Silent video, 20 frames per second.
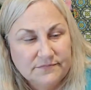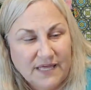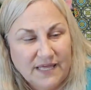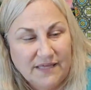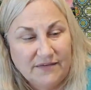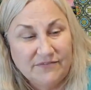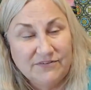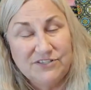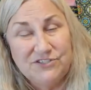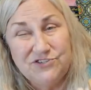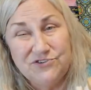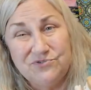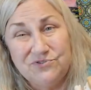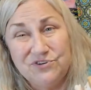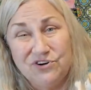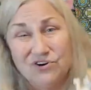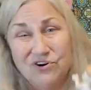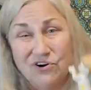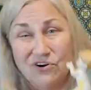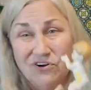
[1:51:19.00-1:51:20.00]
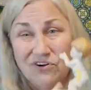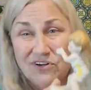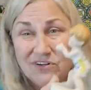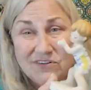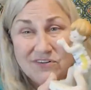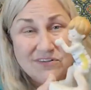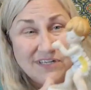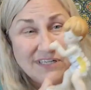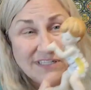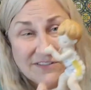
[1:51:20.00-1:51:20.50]
I have a June
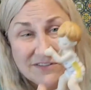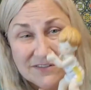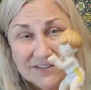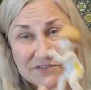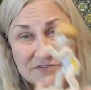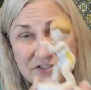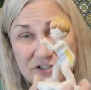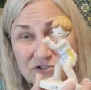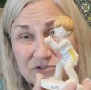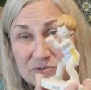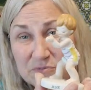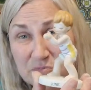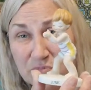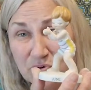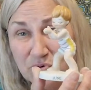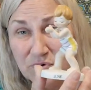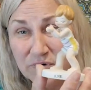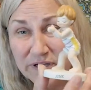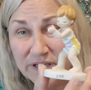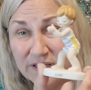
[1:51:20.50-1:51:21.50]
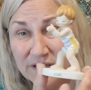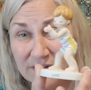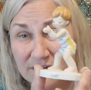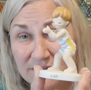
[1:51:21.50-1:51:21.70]
girl. I don't have a June boy.